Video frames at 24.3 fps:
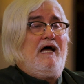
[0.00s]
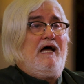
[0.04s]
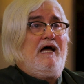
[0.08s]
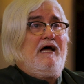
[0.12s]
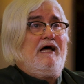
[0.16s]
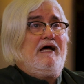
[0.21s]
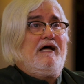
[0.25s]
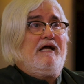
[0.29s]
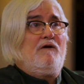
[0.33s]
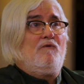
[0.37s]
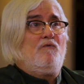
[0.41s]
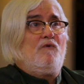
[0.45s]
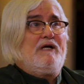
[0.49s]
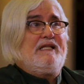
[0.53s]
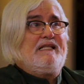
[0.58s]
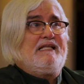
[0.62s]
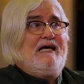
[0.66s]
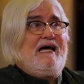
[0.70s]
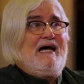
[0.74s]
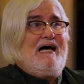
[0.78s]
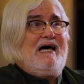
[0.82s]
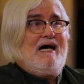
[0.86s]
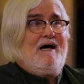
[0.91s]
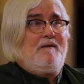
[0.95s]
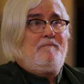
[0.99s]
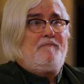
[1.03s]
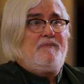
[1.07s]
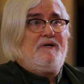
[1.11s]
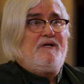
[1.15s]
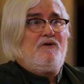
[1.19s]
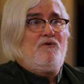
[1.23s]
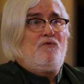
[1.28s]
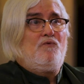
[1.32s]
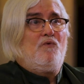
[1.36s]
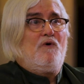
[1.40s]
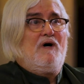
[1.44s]
And what
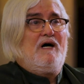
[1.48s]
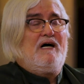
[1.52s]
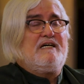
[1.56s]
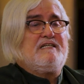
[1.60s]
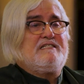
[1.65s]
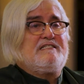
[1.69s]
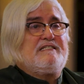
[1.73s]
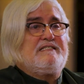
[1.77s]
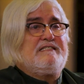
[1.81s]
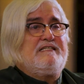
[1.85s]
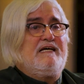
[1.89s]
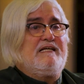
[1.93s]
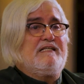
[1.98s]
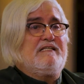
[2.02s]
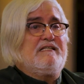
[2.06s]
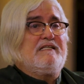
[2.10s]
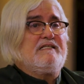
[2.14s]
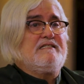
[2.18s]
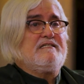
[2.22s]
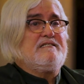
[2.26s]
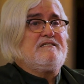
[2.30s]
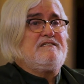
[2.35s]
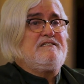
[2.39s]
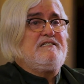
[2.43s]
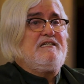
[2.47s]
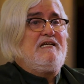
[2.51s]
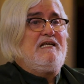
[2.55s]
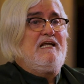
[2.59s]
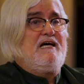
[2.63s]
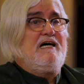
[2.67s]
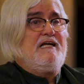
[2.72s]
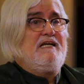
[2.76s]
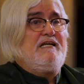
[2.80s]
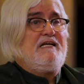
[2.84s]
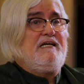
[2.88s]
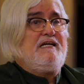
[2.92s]
happened was that
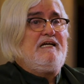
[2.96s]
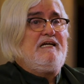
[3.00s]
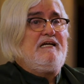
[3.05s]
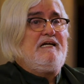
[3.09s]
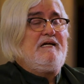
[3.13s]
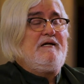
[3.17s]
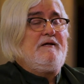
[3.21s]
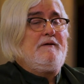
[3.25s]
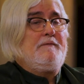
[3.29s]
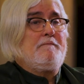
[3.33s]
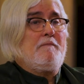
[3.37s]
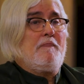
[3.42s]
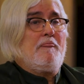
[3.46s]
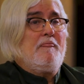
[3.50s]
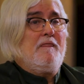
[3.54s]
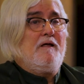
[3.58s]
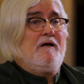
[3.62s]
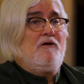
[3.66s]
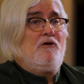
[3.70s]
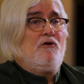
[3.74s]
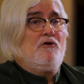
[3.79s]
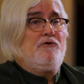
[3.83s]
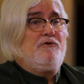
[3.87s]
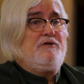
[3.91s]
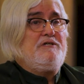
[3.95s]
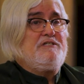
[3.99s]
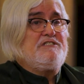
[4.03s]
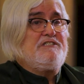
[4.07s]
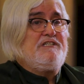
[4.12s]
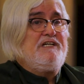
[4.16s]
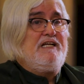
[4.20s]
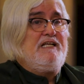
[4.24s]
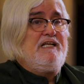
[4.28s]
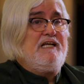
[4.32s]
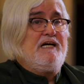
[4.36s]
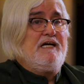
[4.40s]
Silani, Laurice
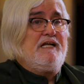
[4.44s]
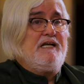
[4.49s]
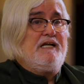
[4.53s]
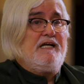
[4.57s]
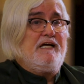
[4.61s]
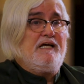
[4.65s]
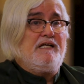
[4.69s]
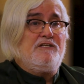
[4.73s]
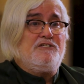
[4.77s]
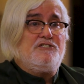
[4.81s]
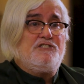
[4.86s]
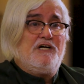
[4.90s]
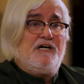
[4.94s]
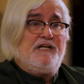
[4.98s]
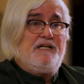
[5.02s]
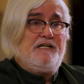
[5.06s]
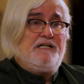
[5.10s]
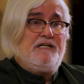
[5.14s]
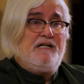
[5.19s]
Guillen and Johnny